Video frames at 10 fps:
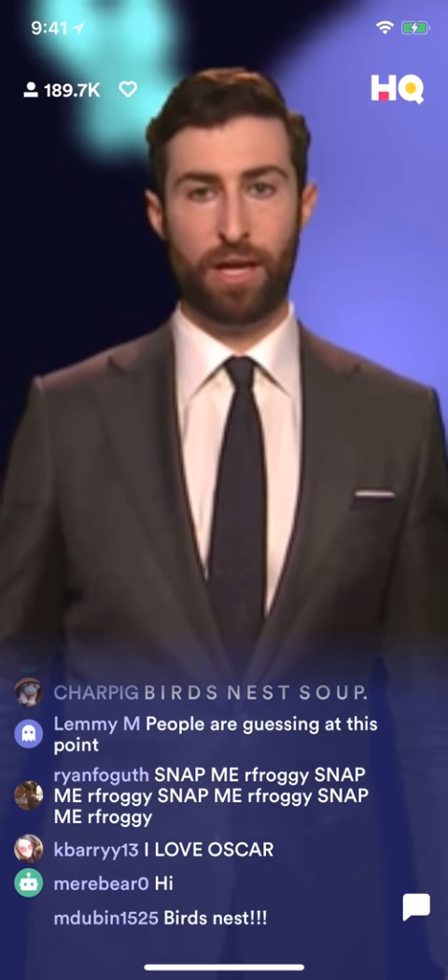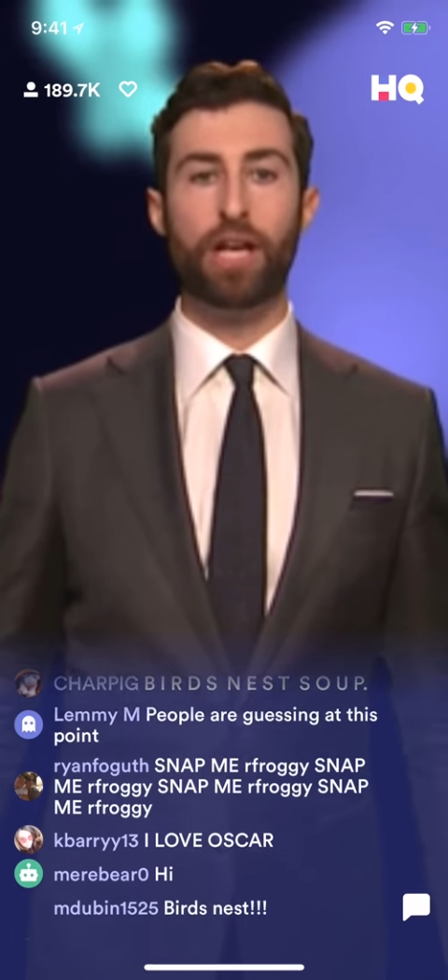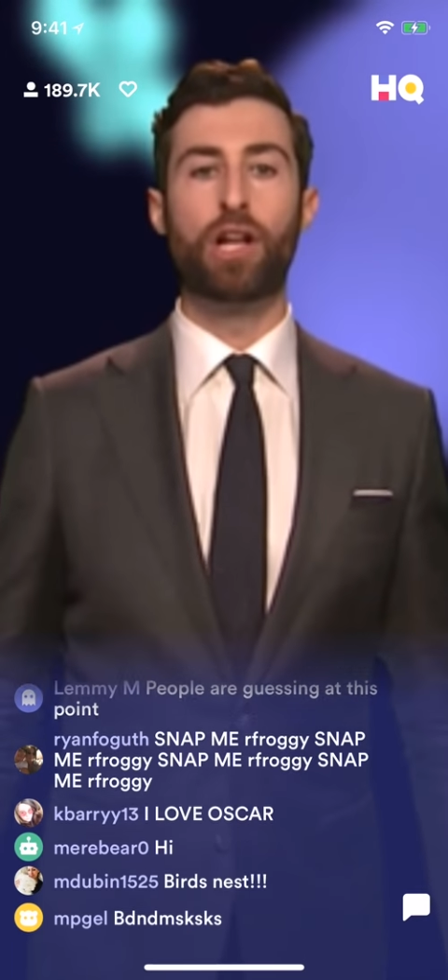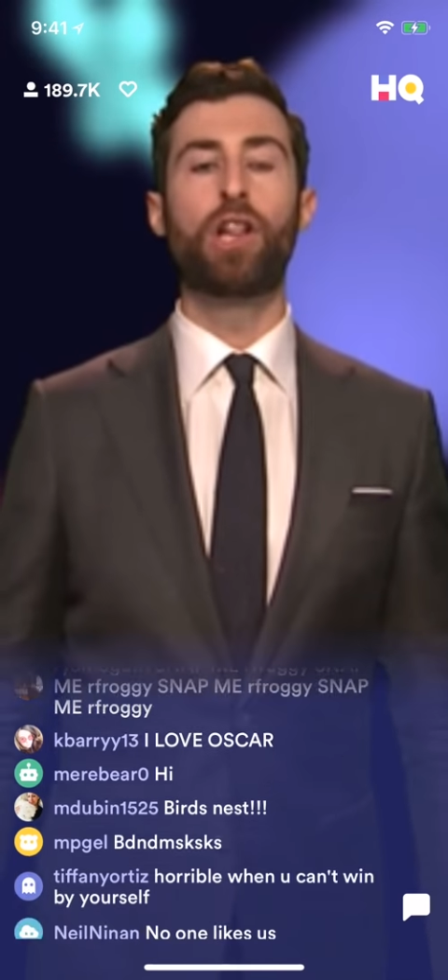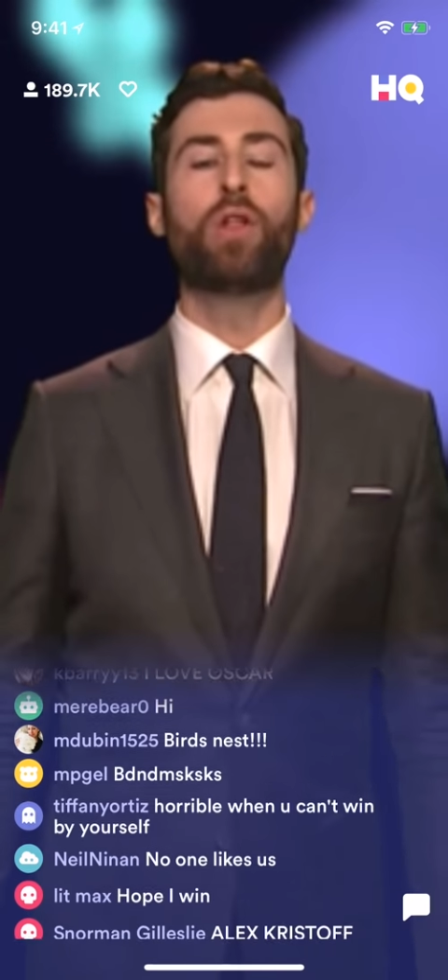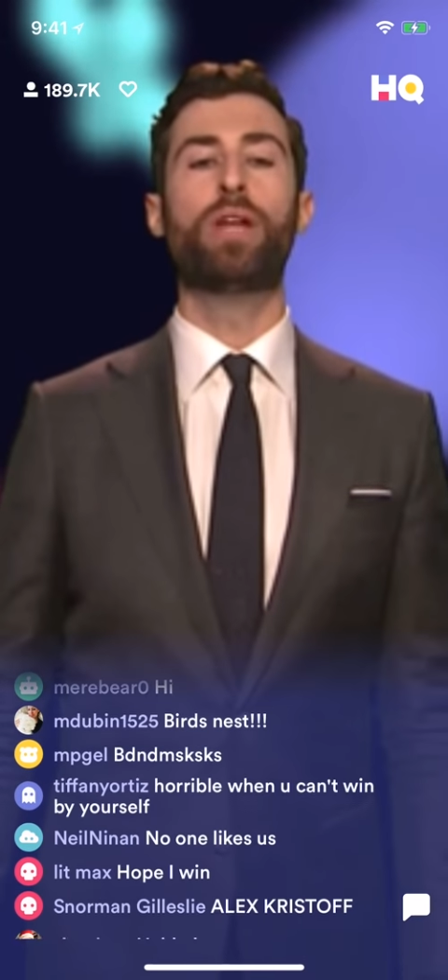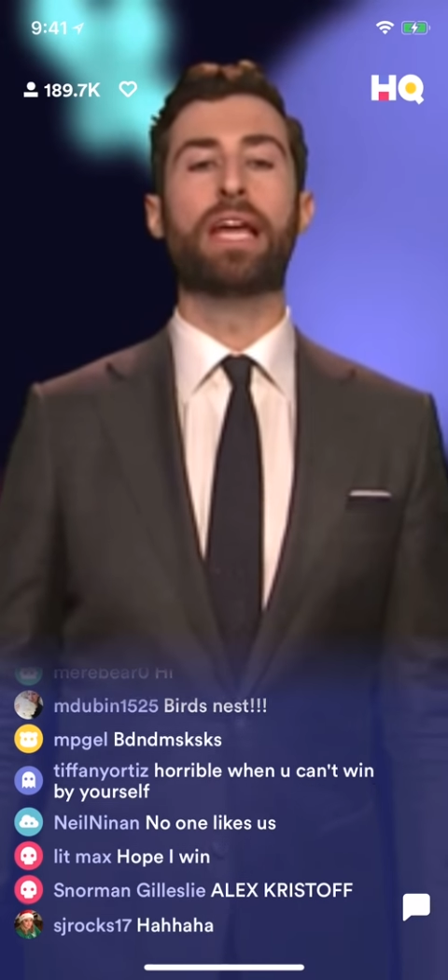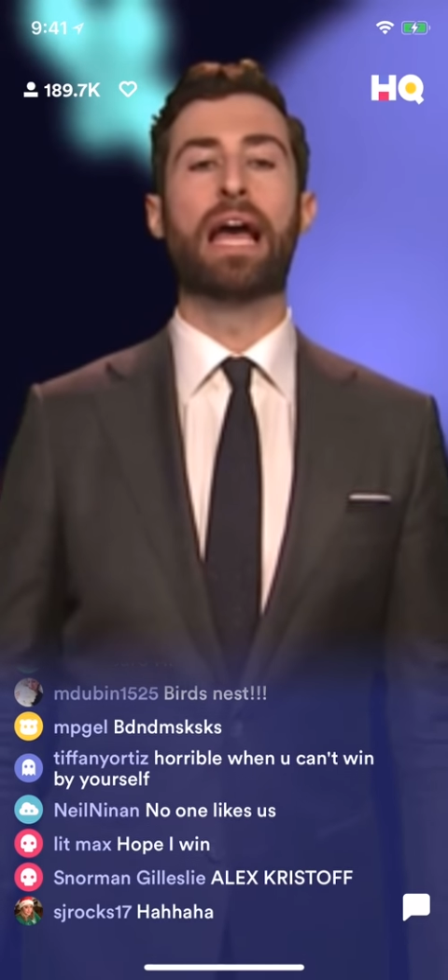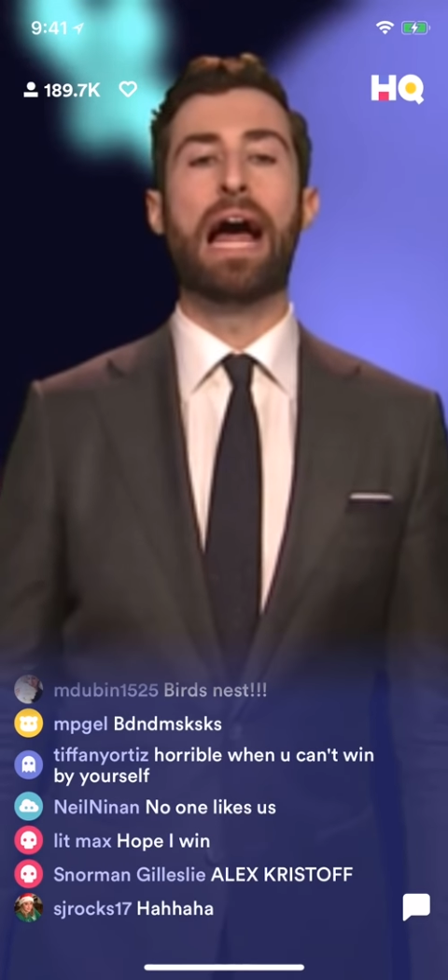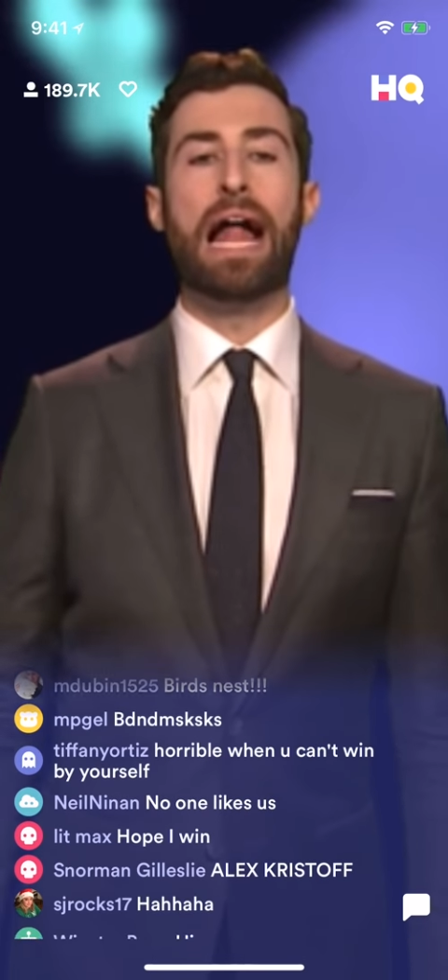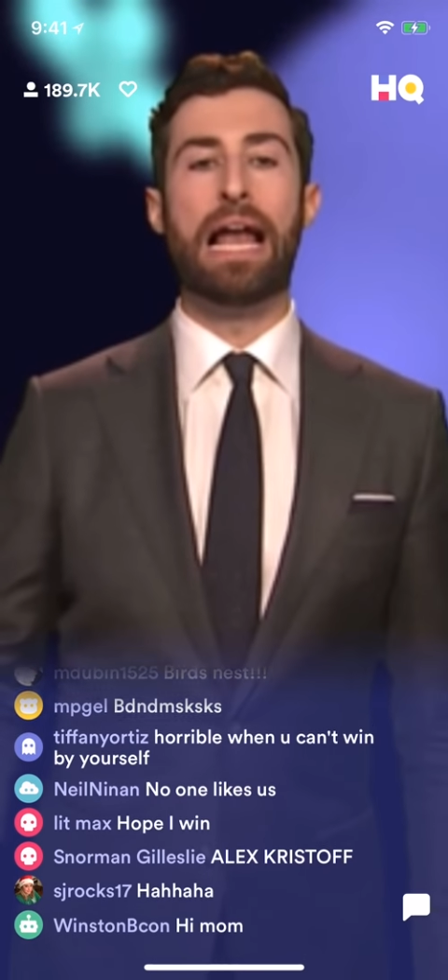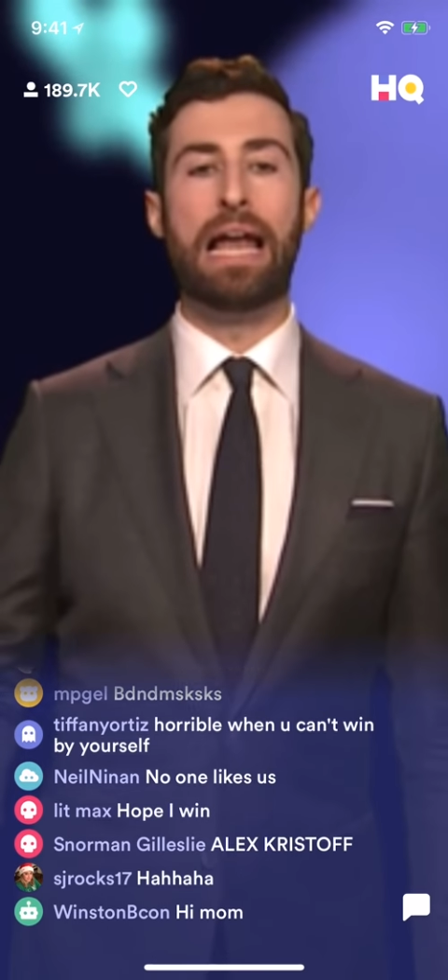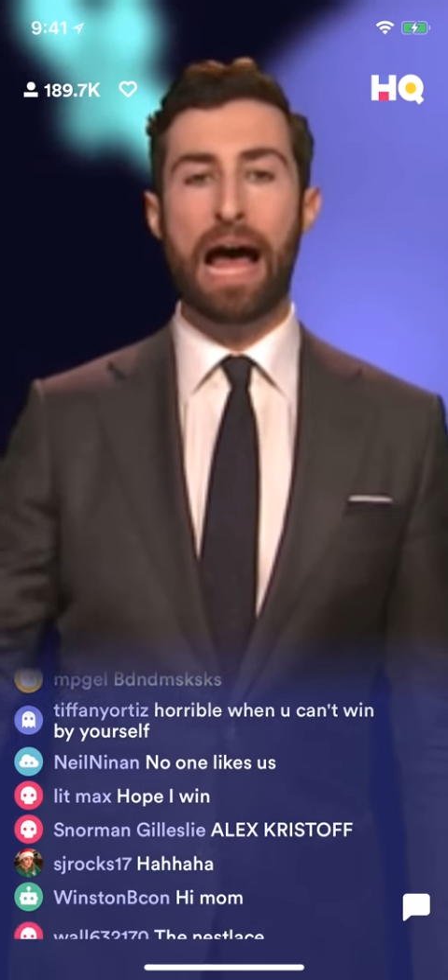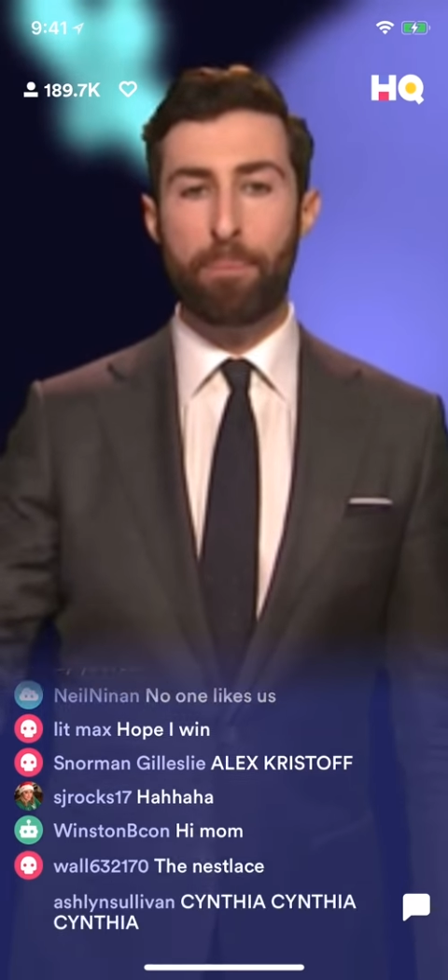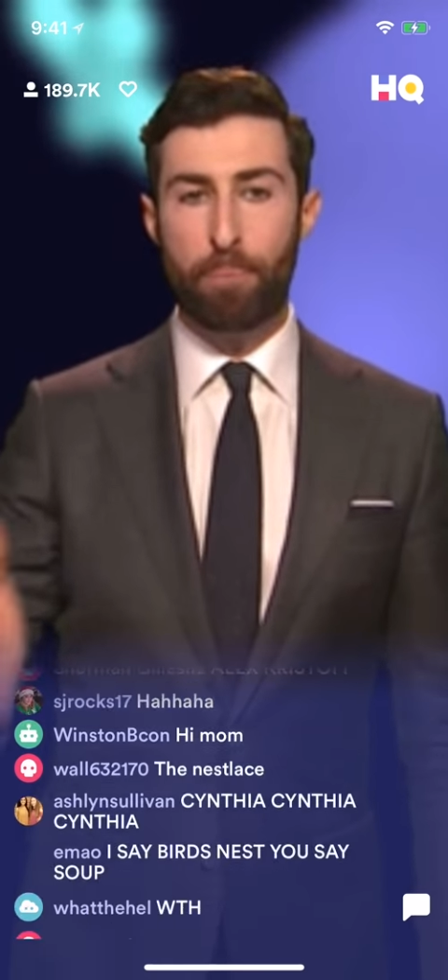including
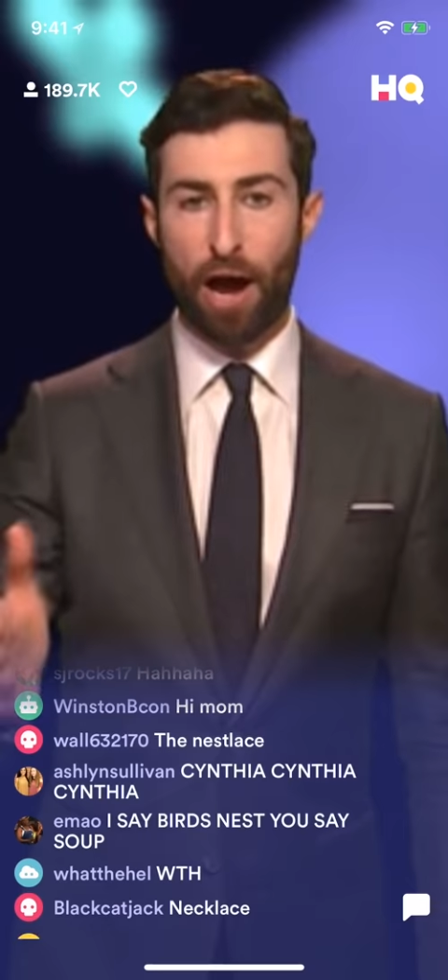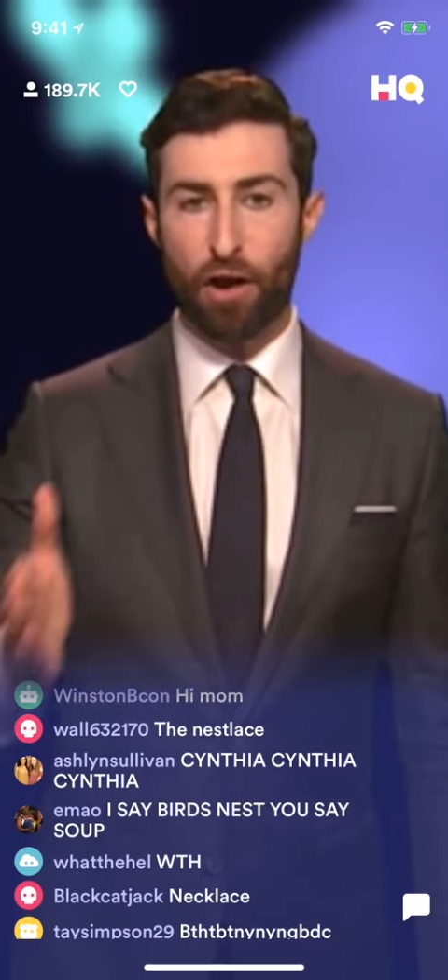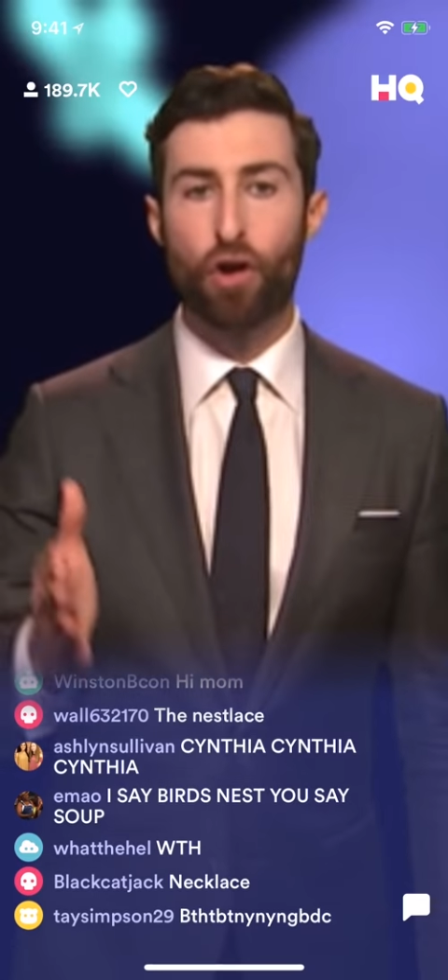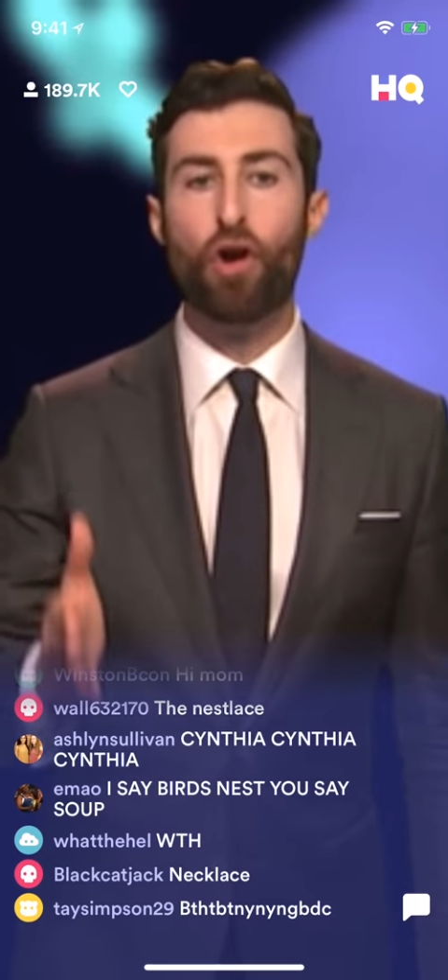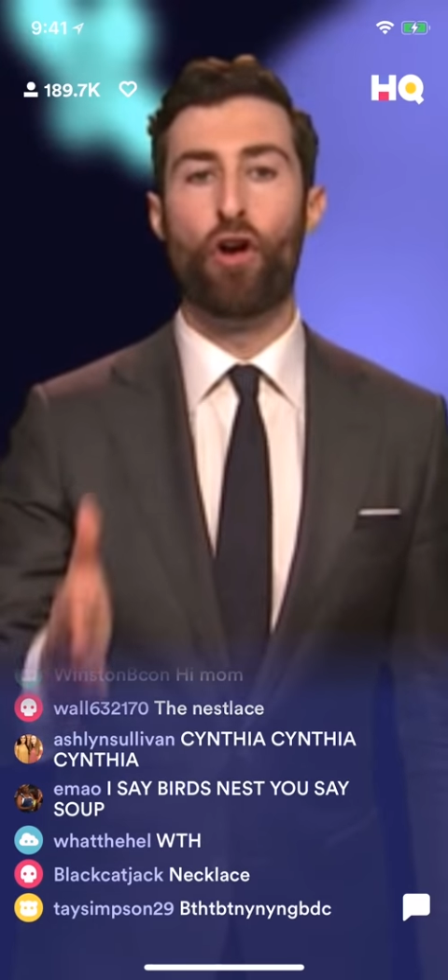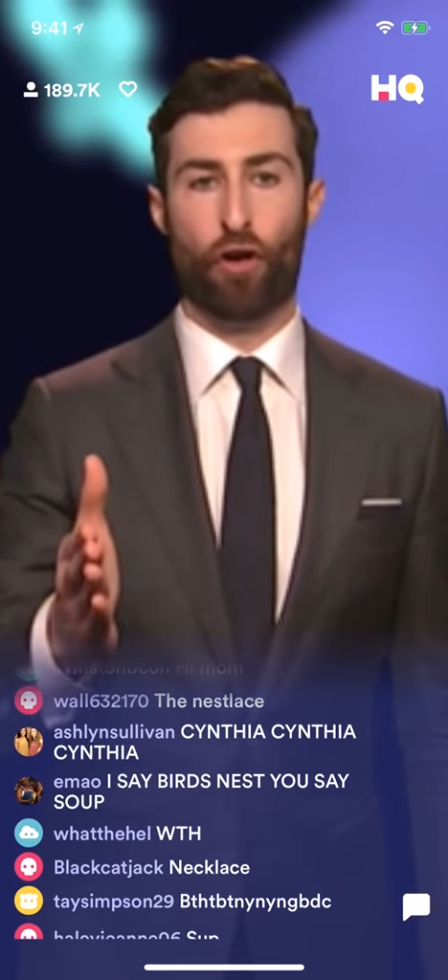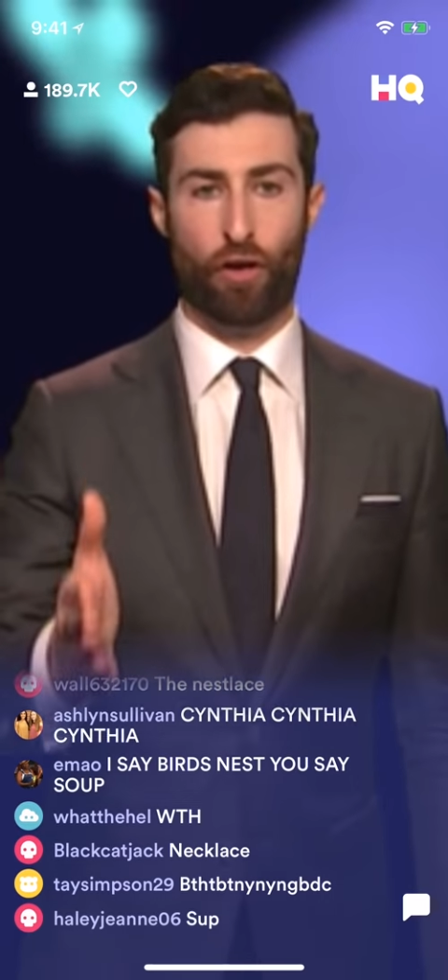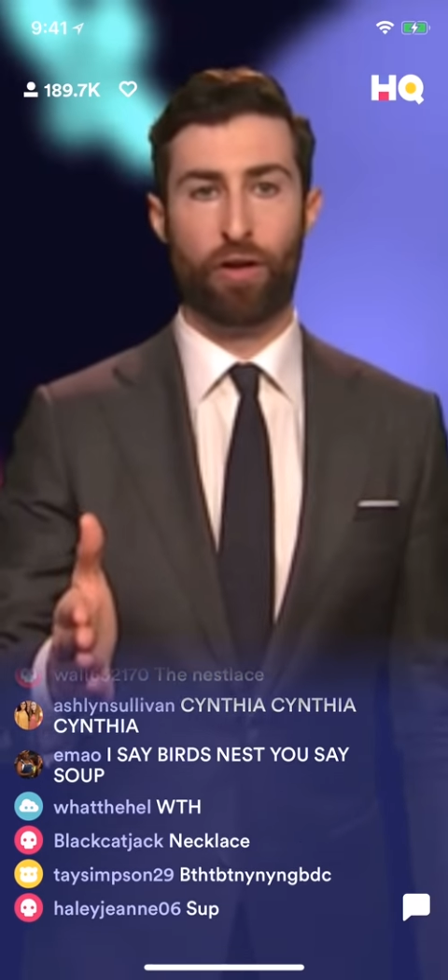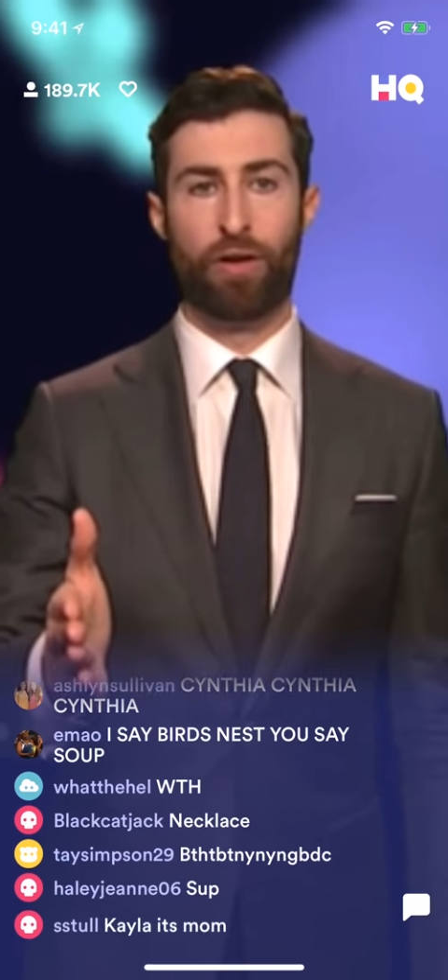La Parure,